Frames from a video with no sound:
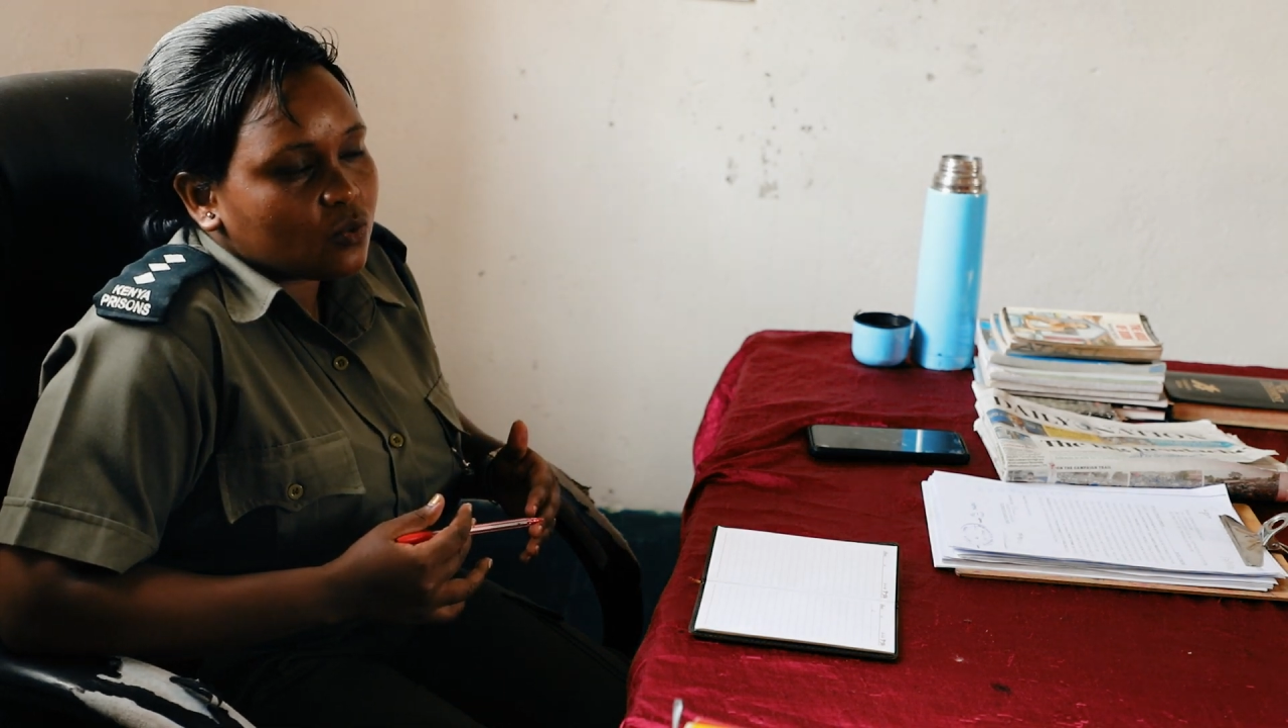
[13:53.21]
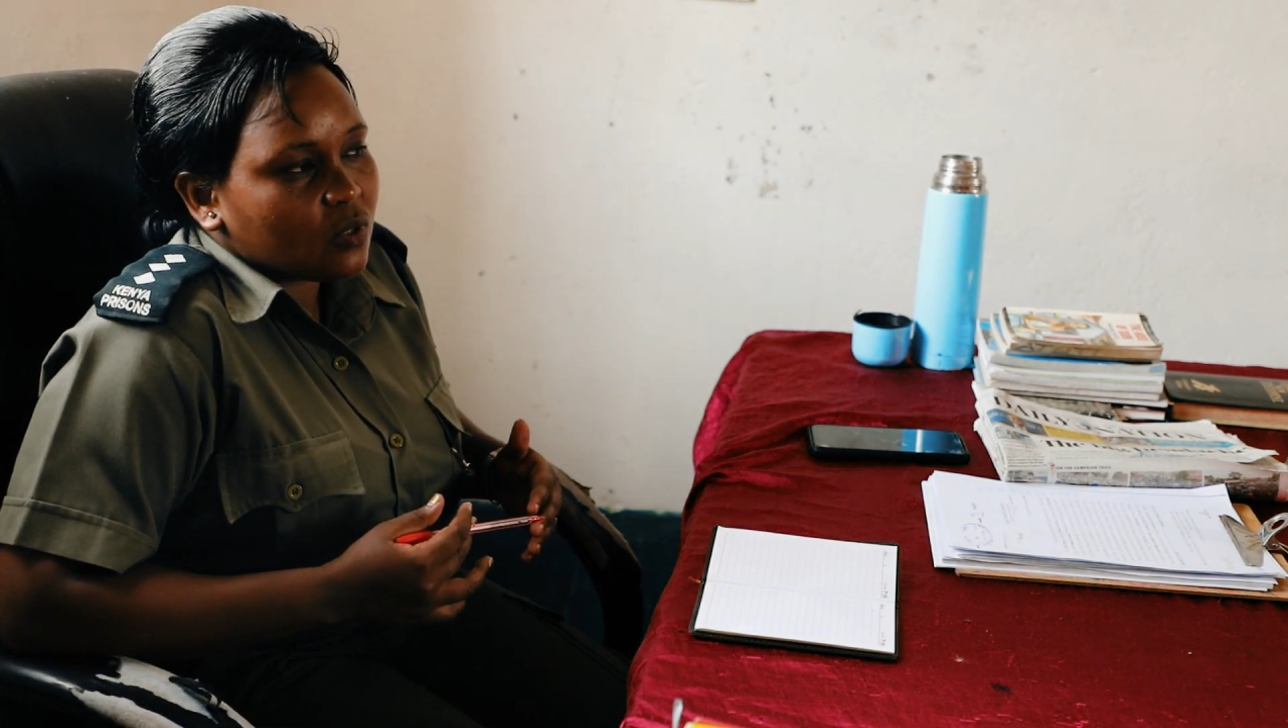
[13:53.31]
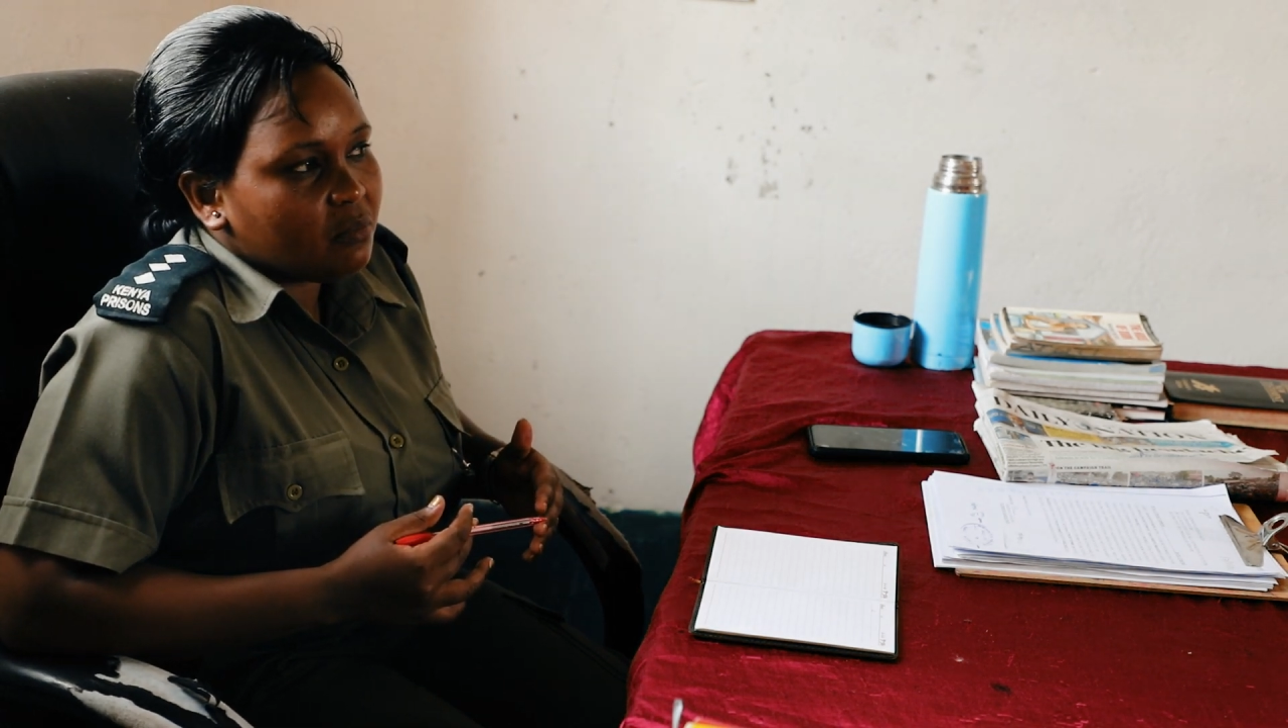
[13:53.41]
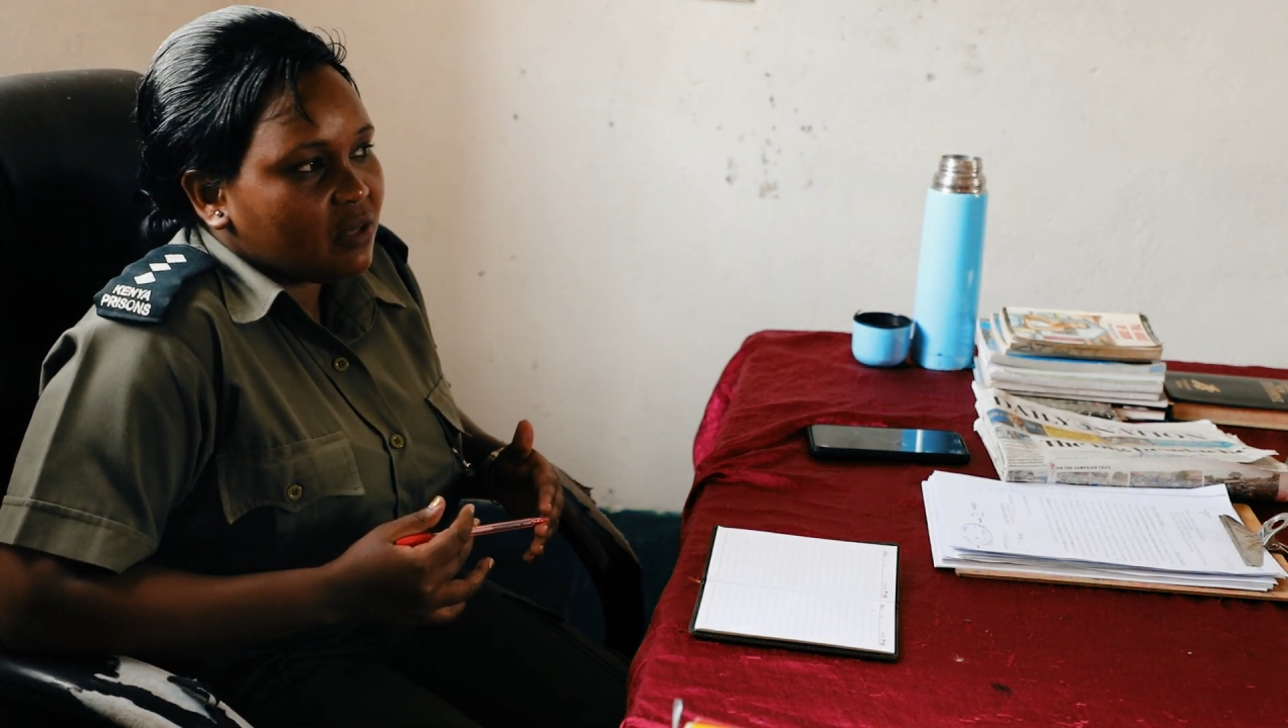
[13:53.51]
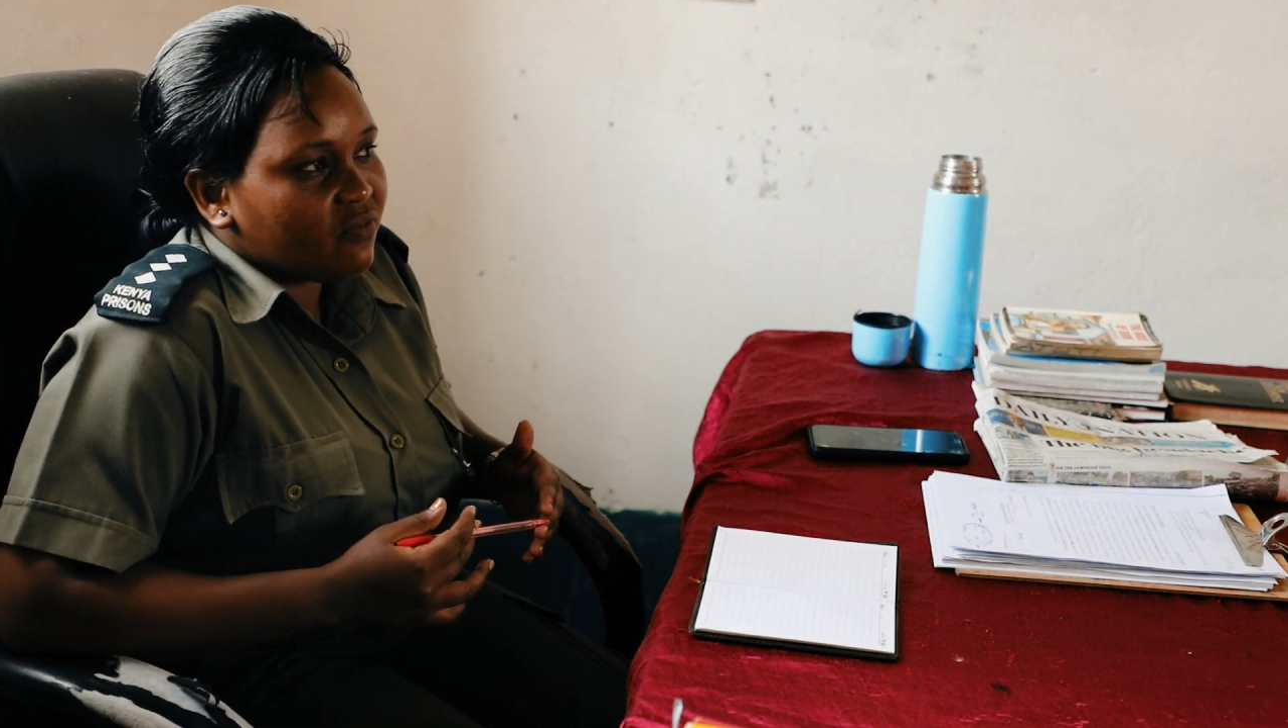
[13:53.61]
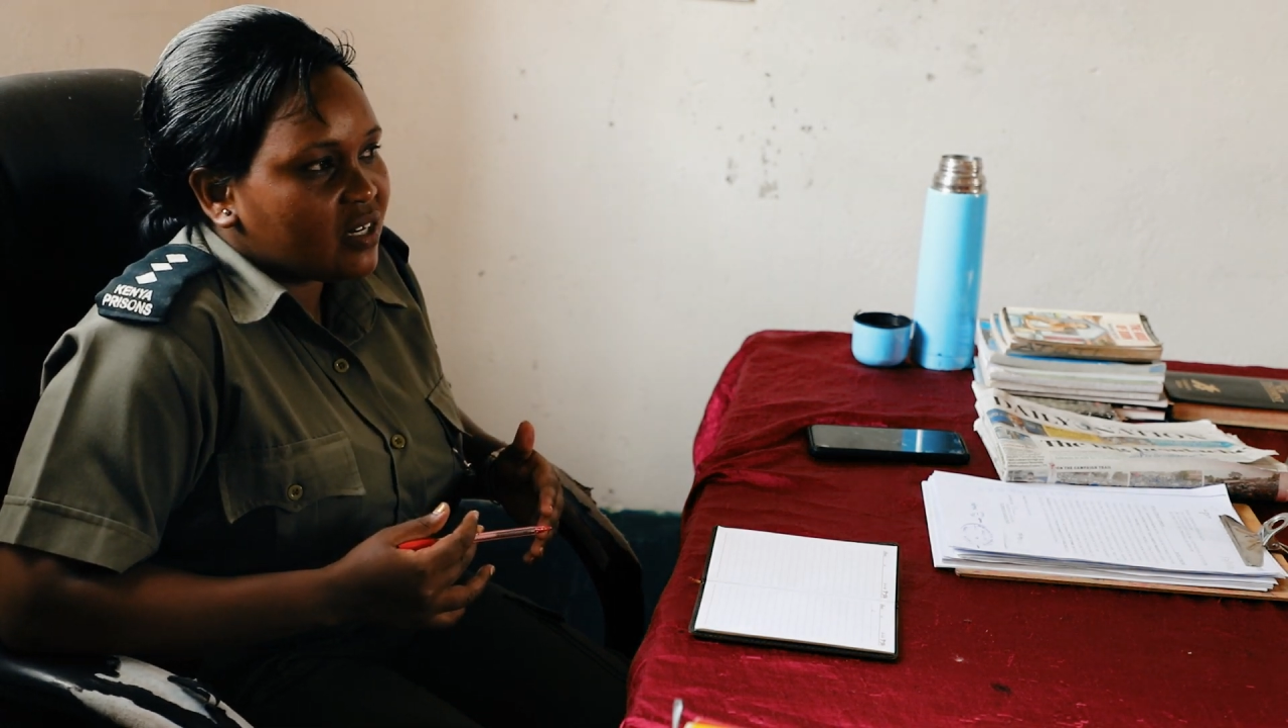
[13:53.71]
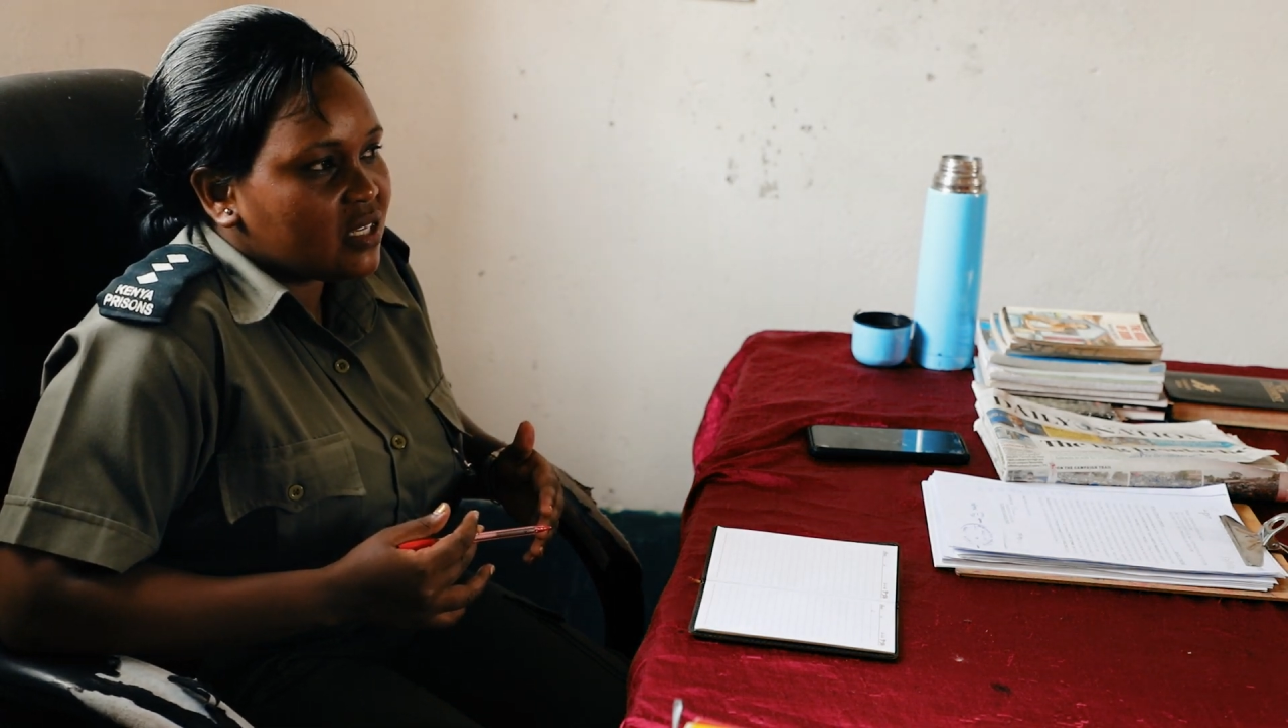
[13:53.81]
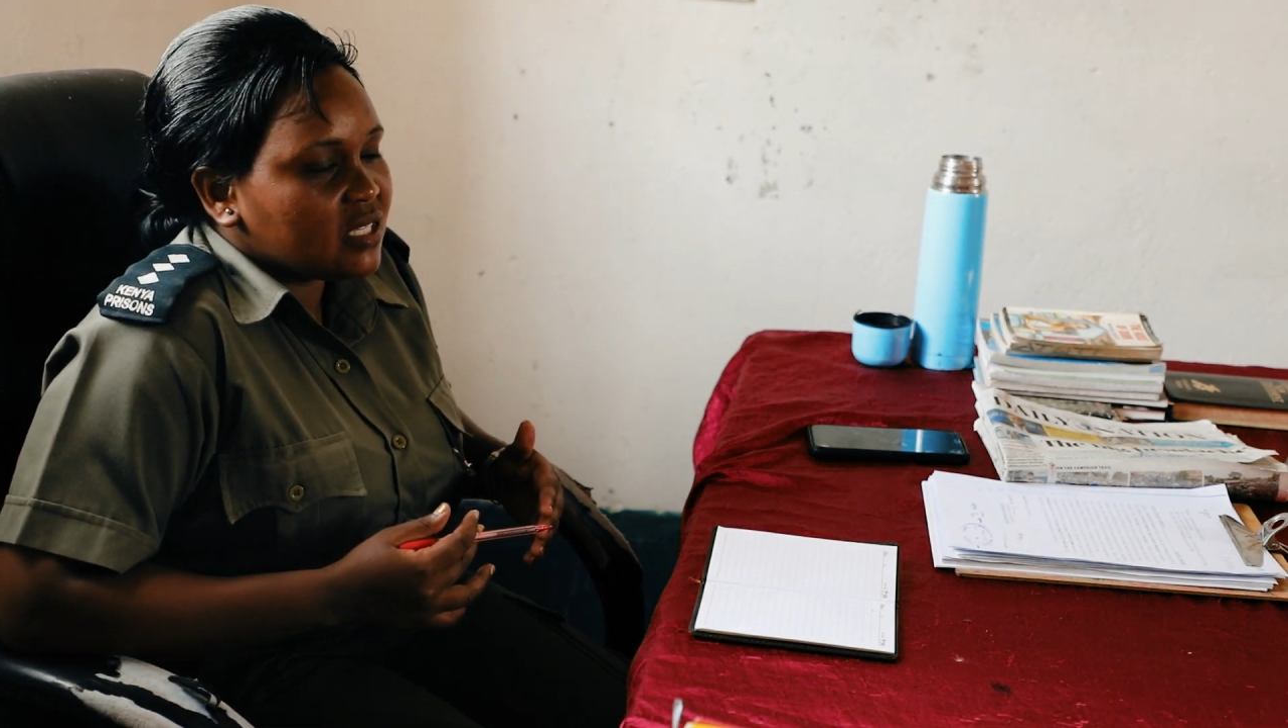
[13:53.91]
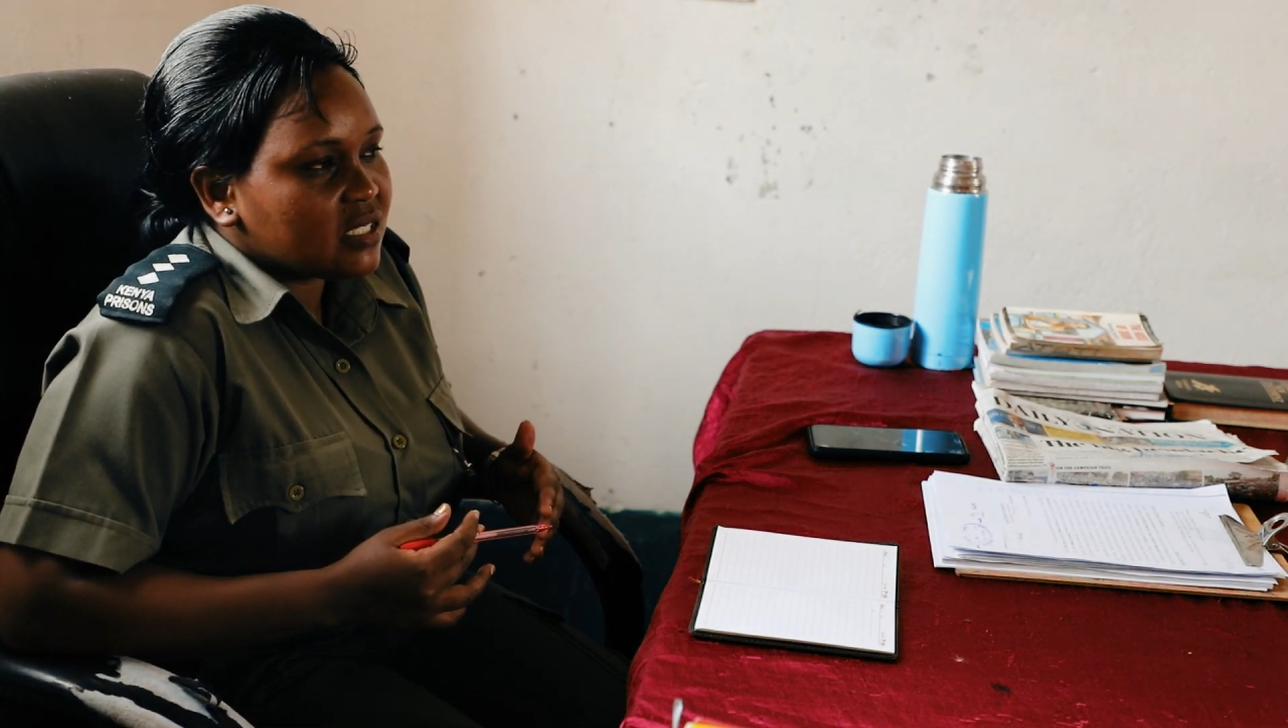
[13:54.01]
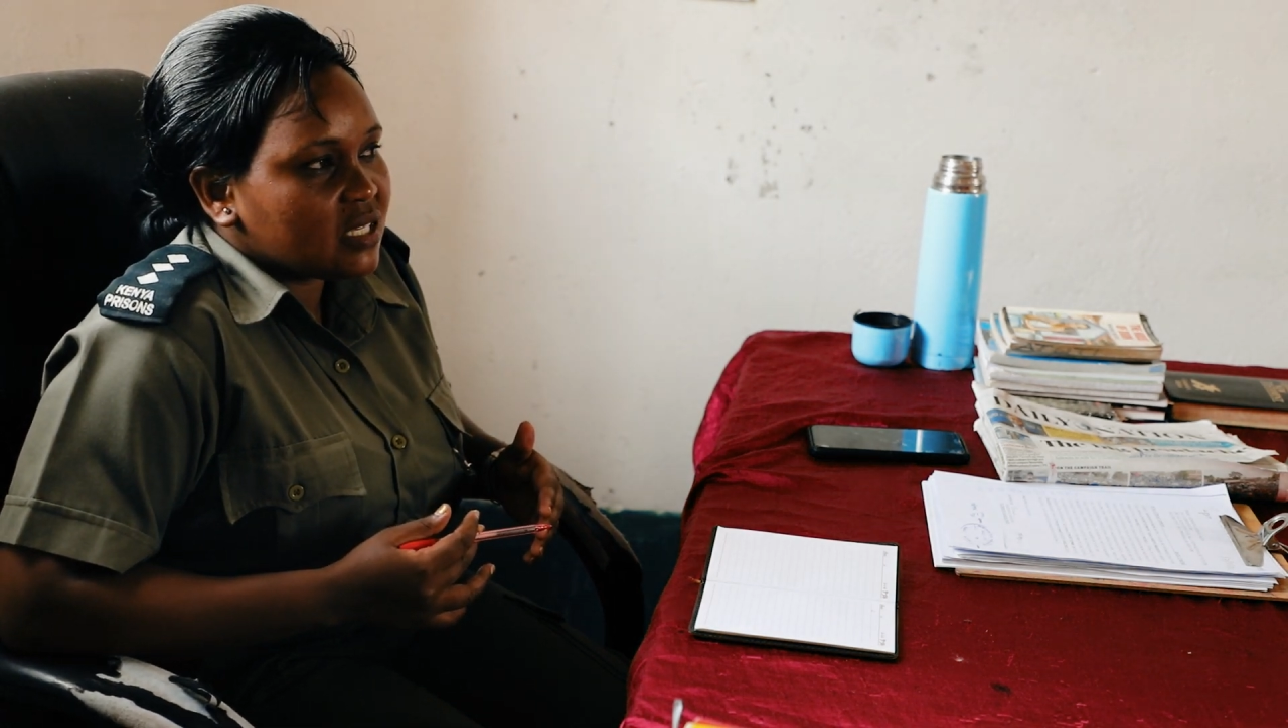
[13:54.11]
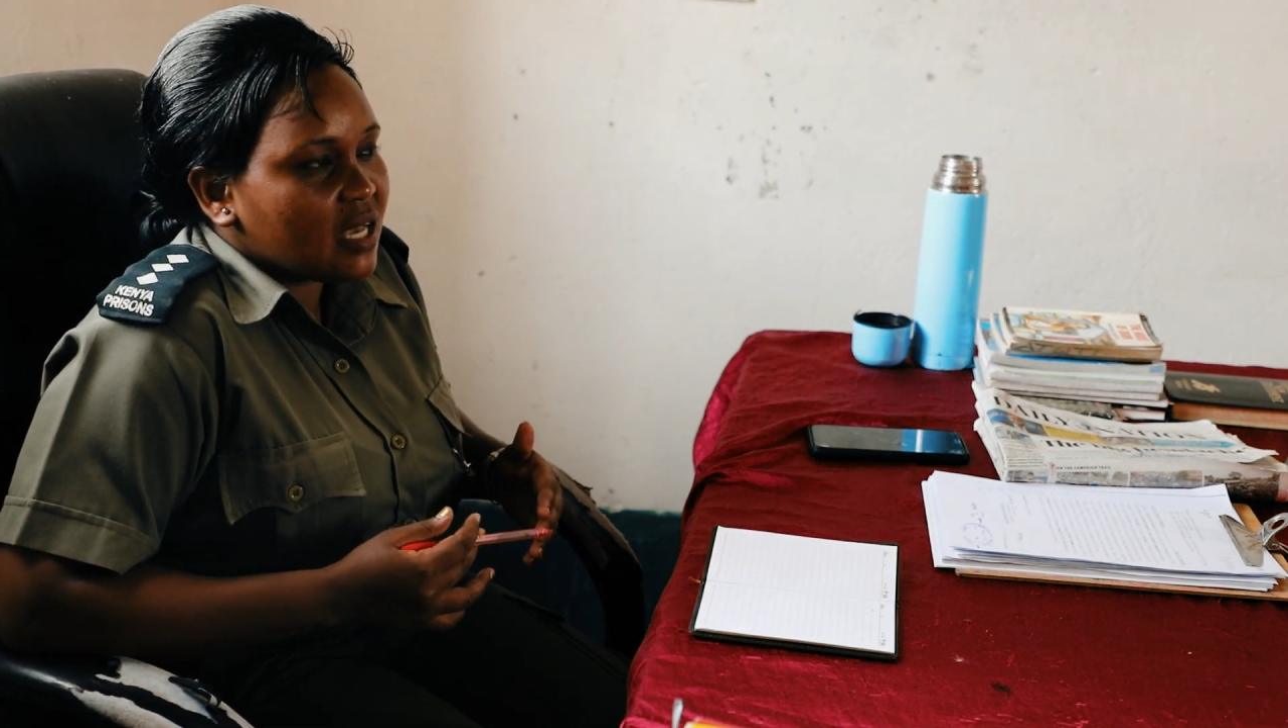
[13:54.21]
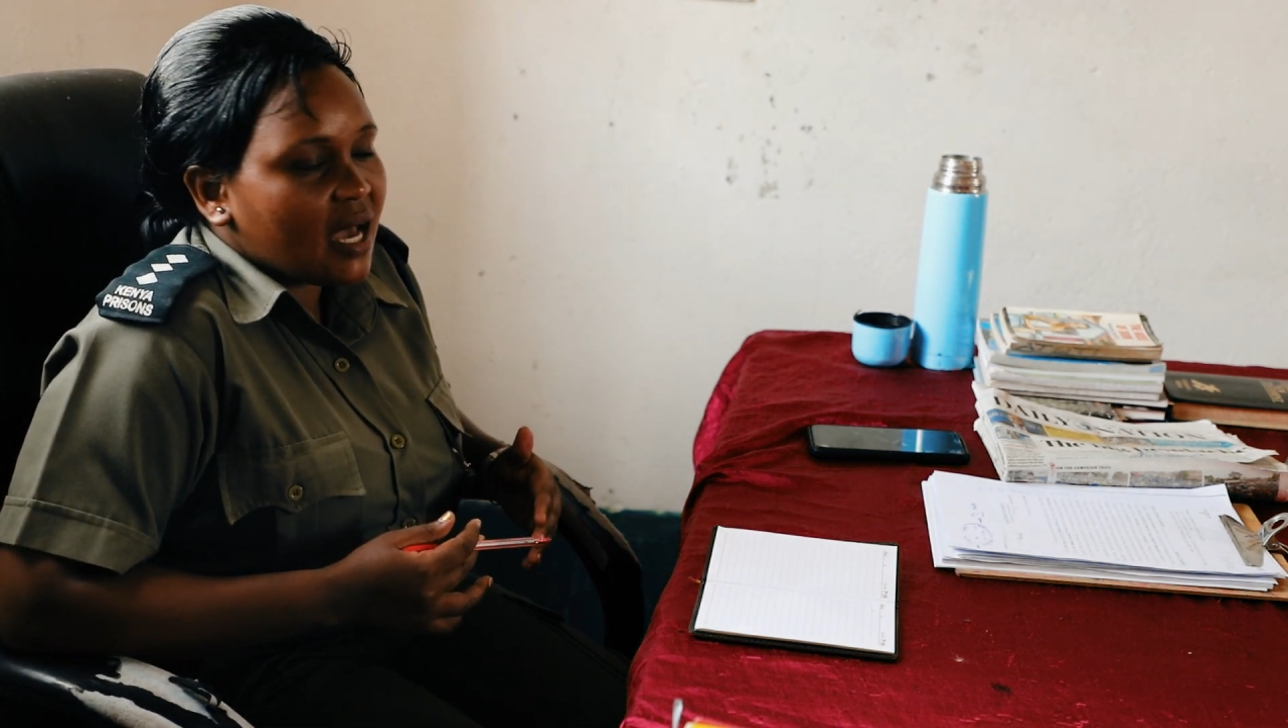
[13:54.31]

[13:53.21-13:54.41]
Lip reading: will be very easy,